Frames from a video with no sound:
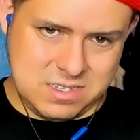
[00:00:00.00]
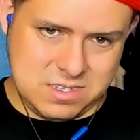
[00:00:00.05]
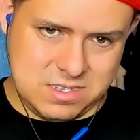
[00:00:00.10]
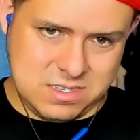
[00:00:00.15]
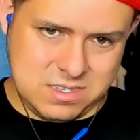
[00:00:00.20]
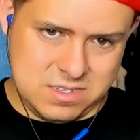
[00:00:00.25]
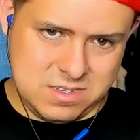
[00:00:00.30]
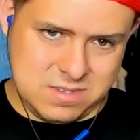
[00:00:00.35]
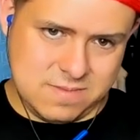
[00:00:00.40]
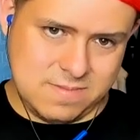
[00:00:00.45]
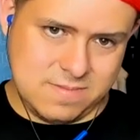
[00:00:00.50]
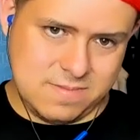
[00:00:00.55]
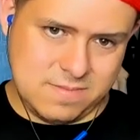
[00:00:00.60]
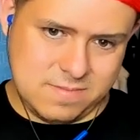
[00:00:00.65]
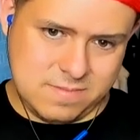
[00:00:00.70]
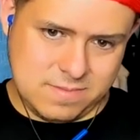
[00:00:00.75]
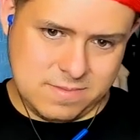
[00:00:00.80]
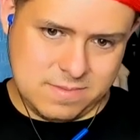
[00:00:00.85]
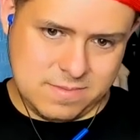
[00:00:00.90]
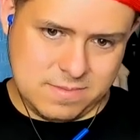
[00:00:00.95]
Hi, Danny.
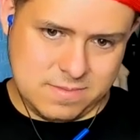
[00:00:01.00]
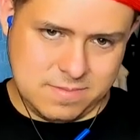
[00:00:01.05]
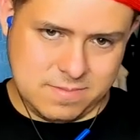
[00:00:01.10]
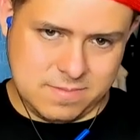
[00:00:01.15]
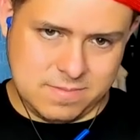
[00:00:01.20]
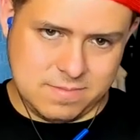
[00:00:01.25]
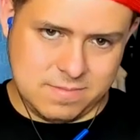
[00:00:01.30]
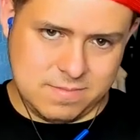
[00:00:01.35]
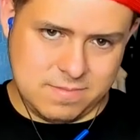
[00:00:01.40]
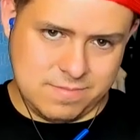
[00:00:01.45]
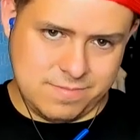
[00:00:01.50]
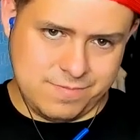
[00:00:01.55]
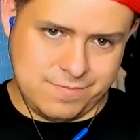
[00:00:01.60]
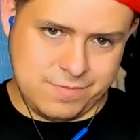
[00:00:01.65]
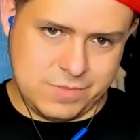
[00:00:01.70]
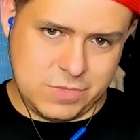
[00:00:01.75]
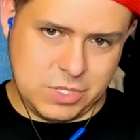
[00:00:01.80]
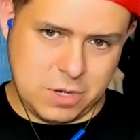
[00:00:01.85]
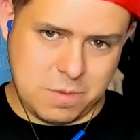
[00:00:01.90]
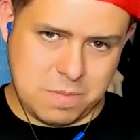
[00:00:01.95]

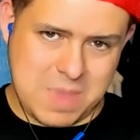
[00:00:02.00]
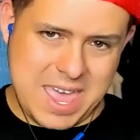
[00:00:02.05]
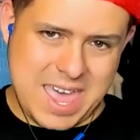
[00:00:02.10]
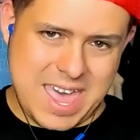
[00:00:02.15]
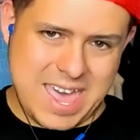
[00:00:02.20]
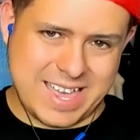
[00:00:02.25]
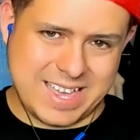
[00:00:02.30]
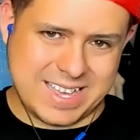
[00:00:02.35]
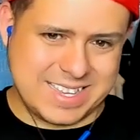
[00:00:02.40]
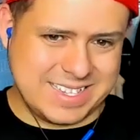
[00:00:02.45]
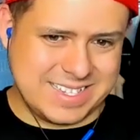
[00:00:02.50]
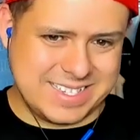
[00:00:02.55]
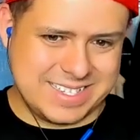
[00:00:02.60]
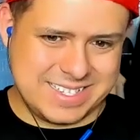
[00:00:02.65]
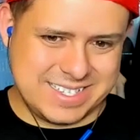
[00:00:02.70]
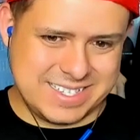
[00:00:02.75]
You're back.